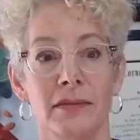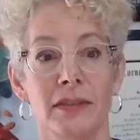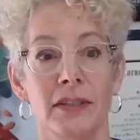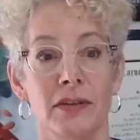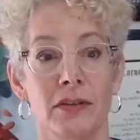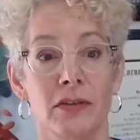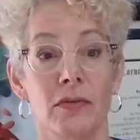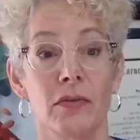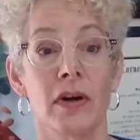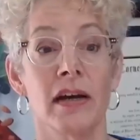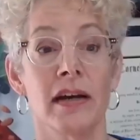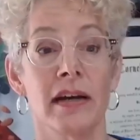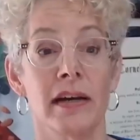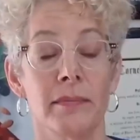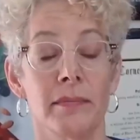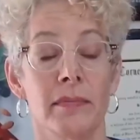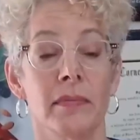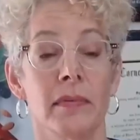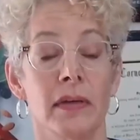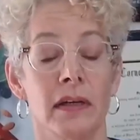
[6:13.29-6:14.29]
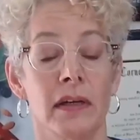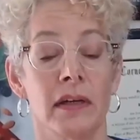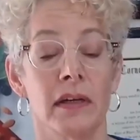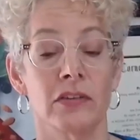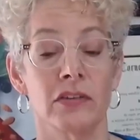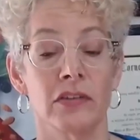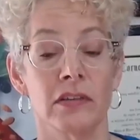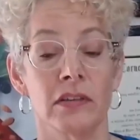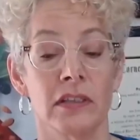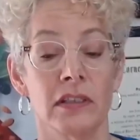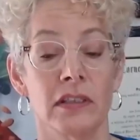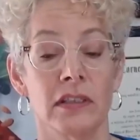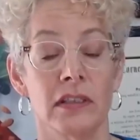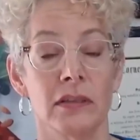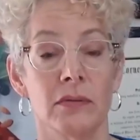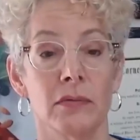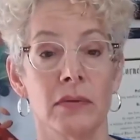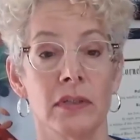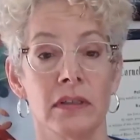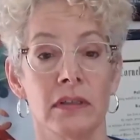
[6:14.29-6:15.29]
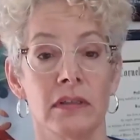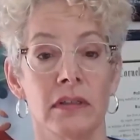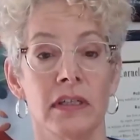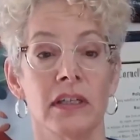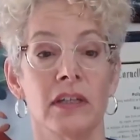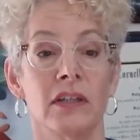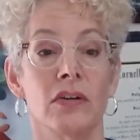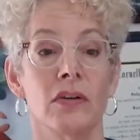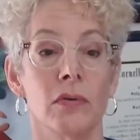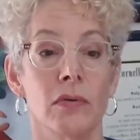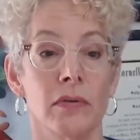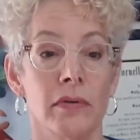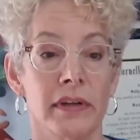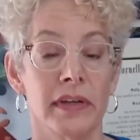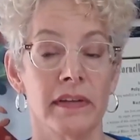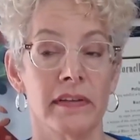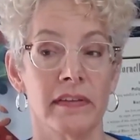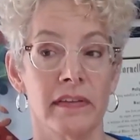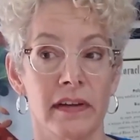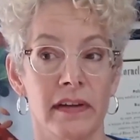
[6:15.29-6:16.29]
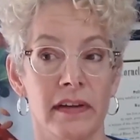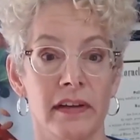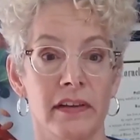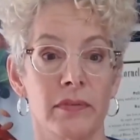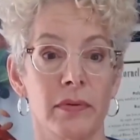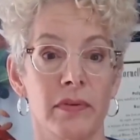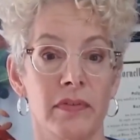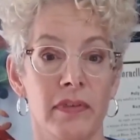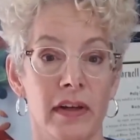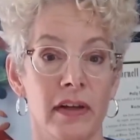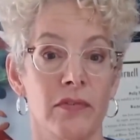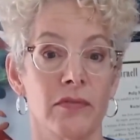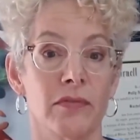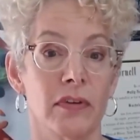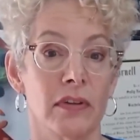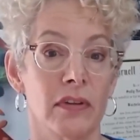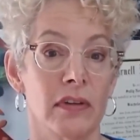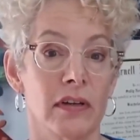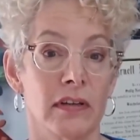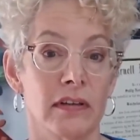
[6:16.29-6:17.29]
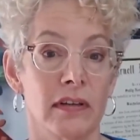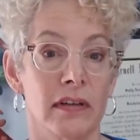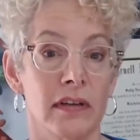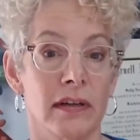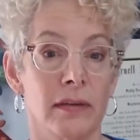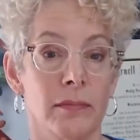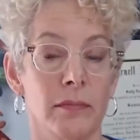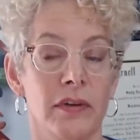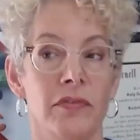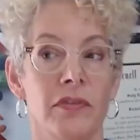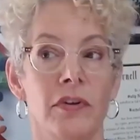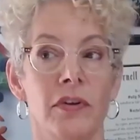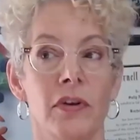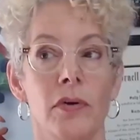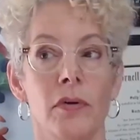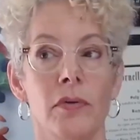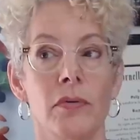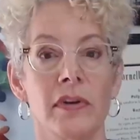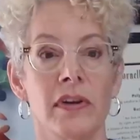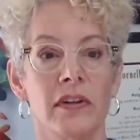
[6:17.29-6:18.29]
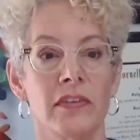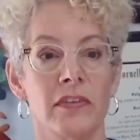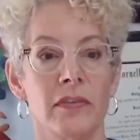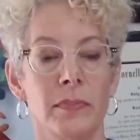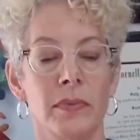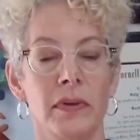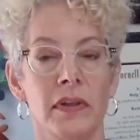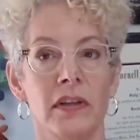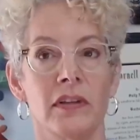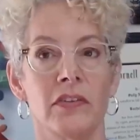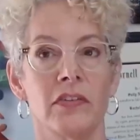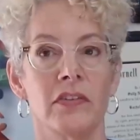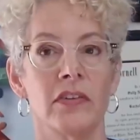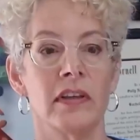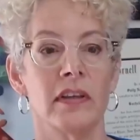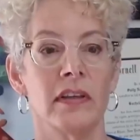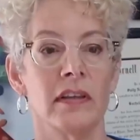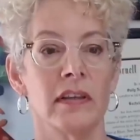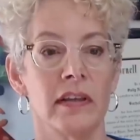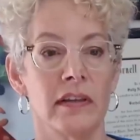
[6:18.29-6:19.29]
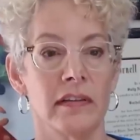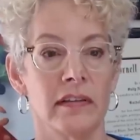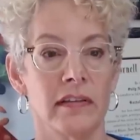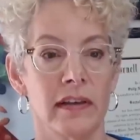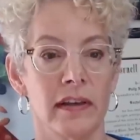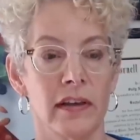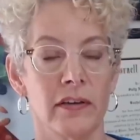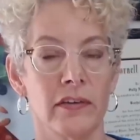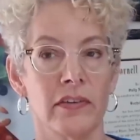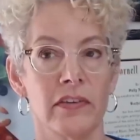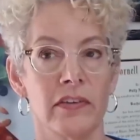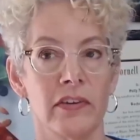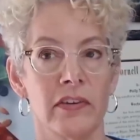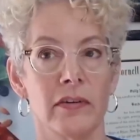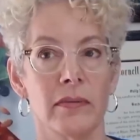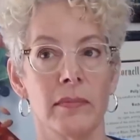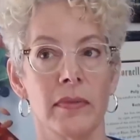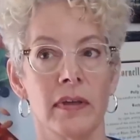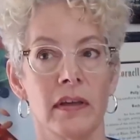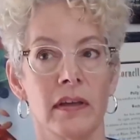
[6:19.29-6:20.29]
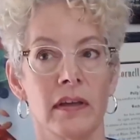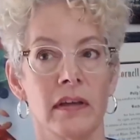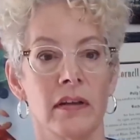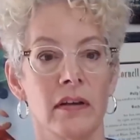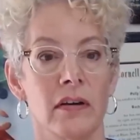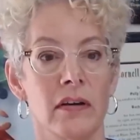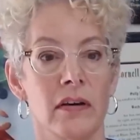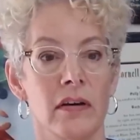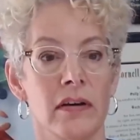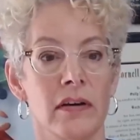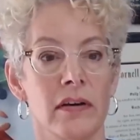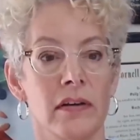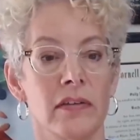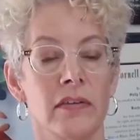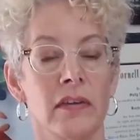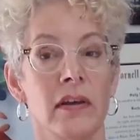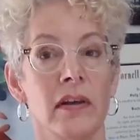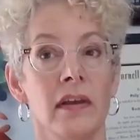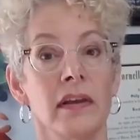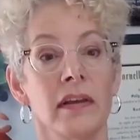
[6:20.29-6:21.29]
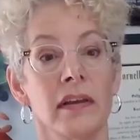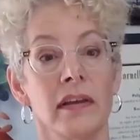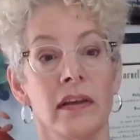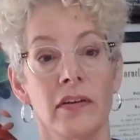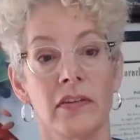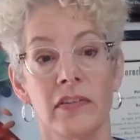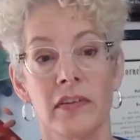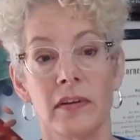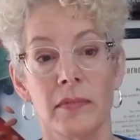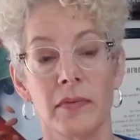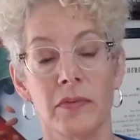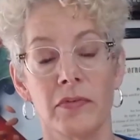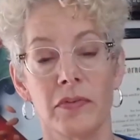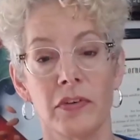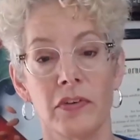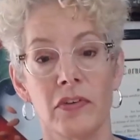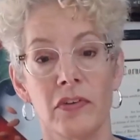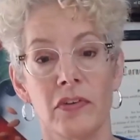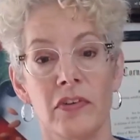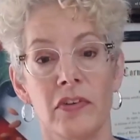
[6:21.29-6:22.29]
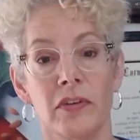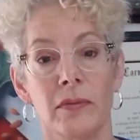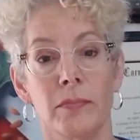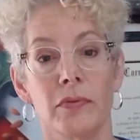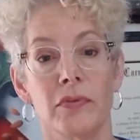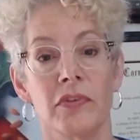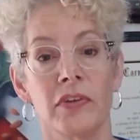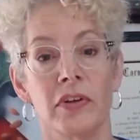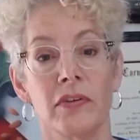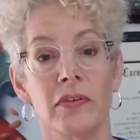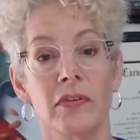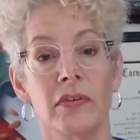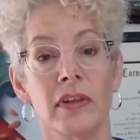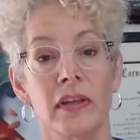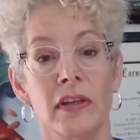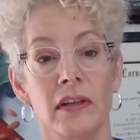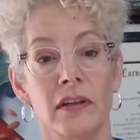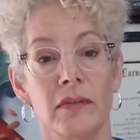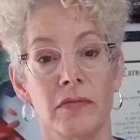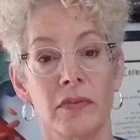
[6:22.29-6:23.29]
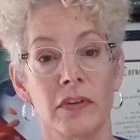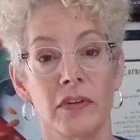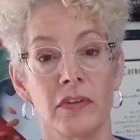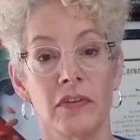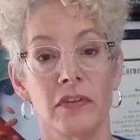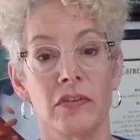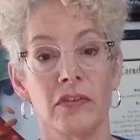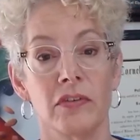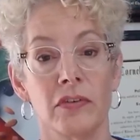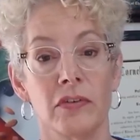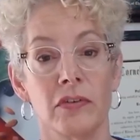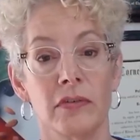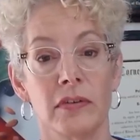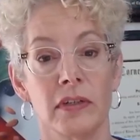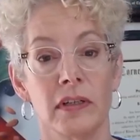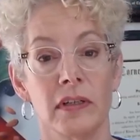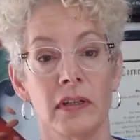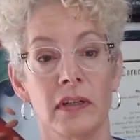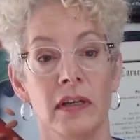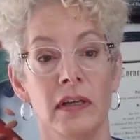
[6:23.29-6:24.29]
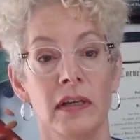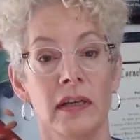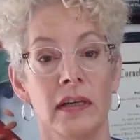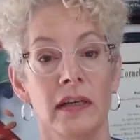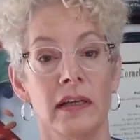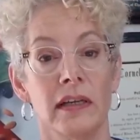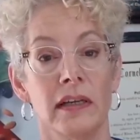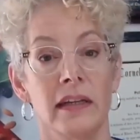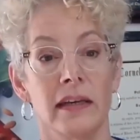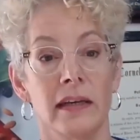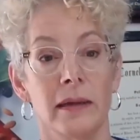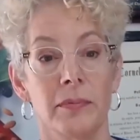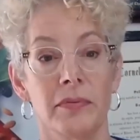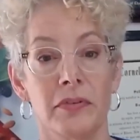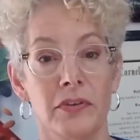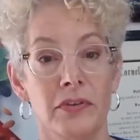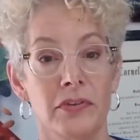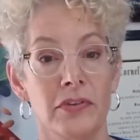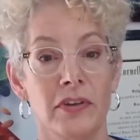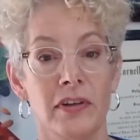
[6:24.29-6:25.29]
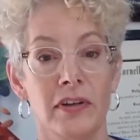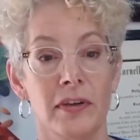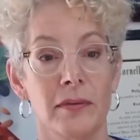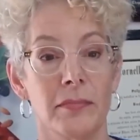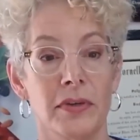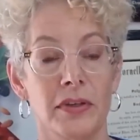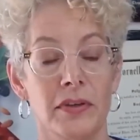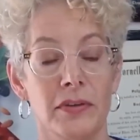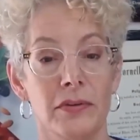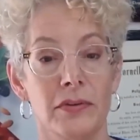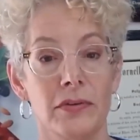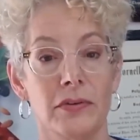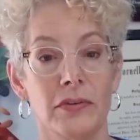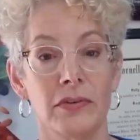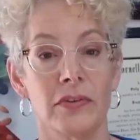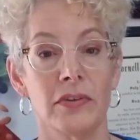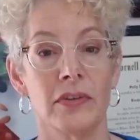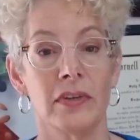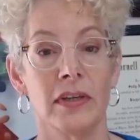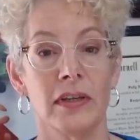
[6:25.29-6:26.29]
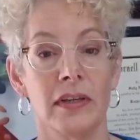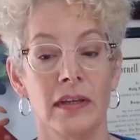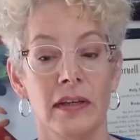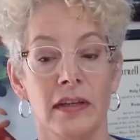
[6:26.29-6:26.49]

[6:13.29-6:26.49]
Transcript: a real crime, actually, that we're ignoring science we've had for a long time. We've known that spinach chelates calcium and can cause calcium deficiency, particularly in infants and children, and absolutely should not be used